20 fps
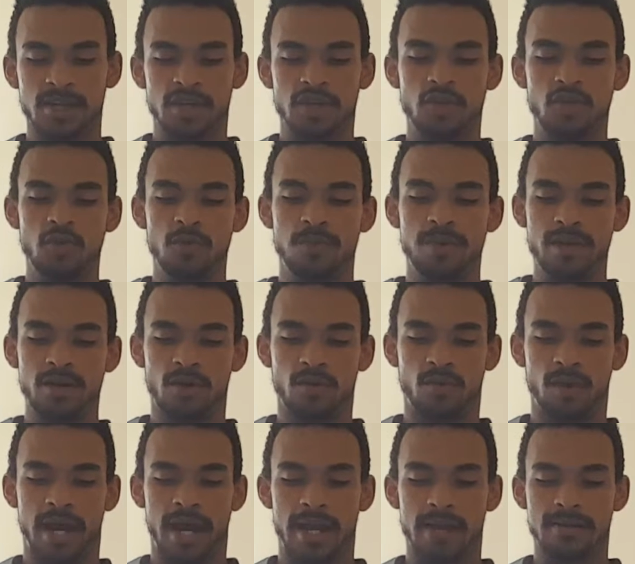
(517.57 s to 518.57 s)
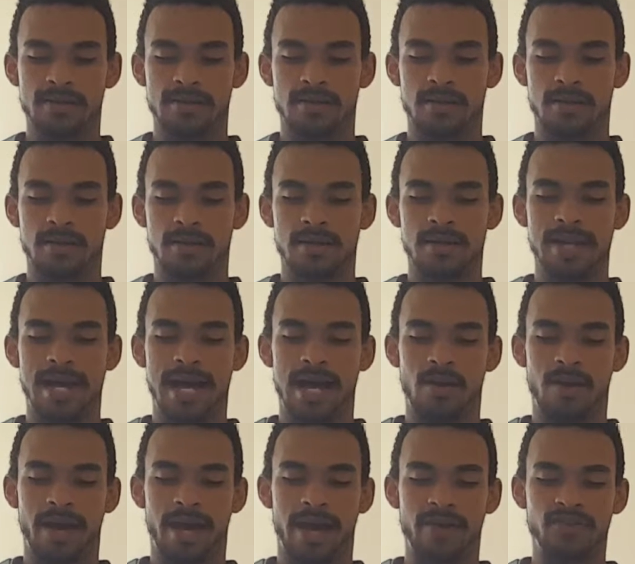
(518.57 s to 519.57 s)
You'll be alright.
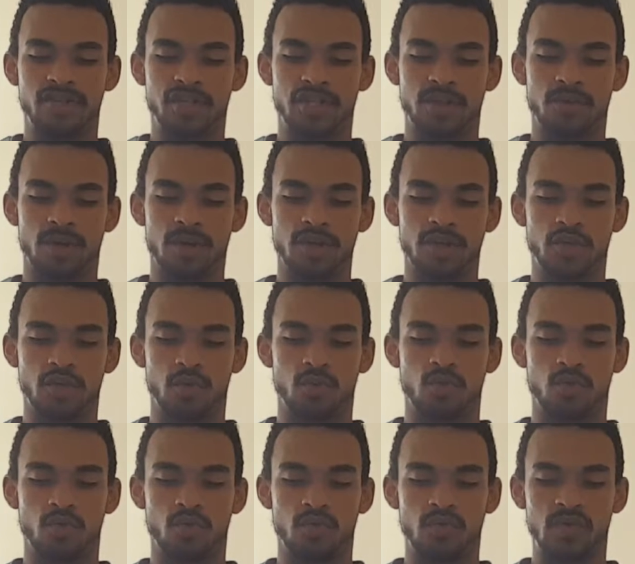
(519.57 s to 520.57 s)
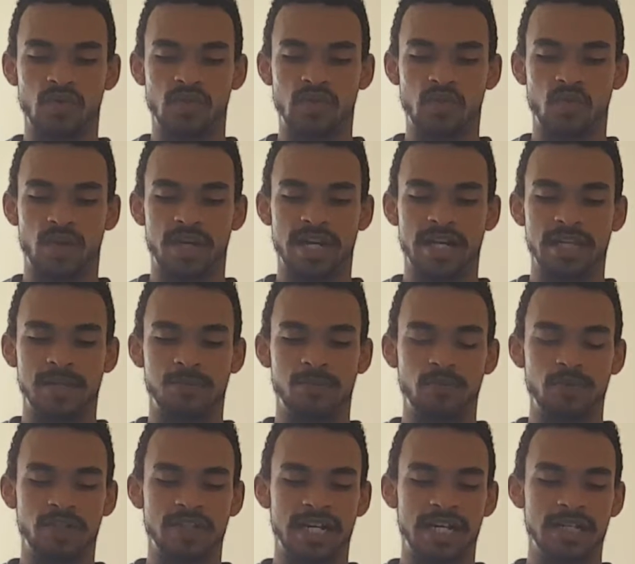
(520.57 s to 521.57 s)
Now I have shrunk your wound to a
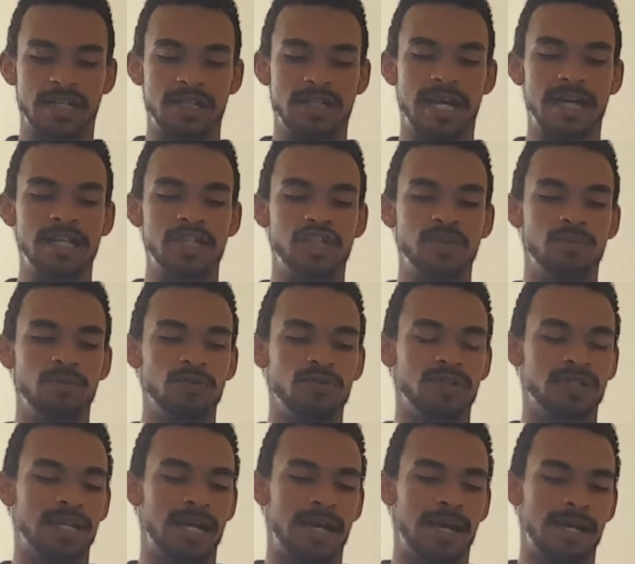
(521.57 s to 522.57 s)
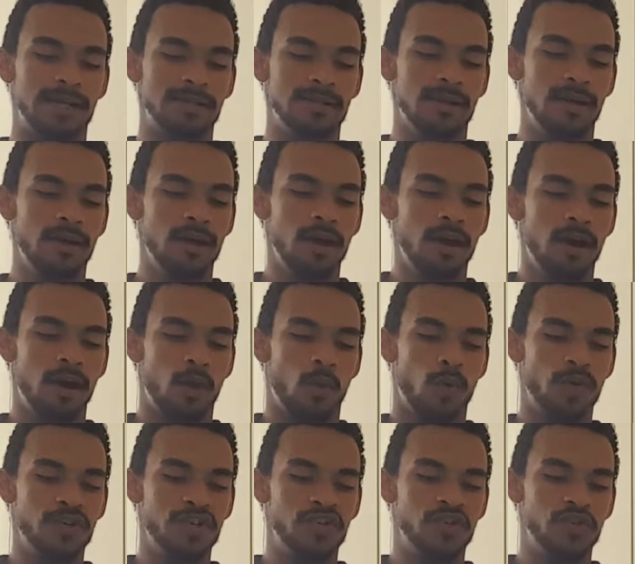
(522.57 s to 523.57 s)
negligible size.
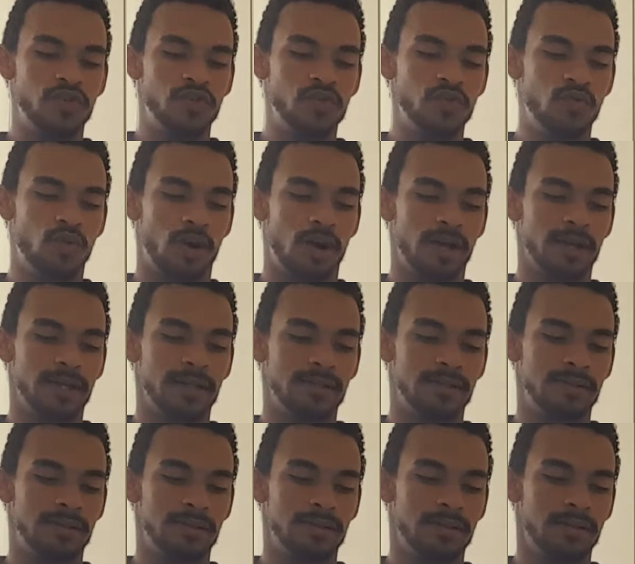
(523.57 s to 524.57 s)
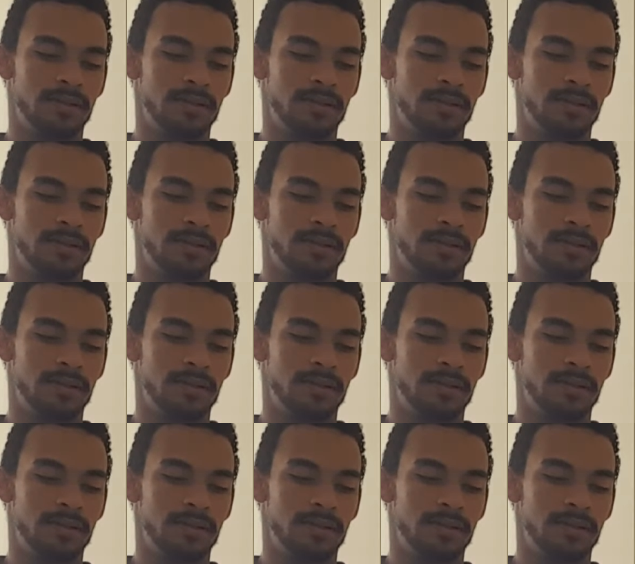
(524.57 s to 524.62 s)
What did you do, August?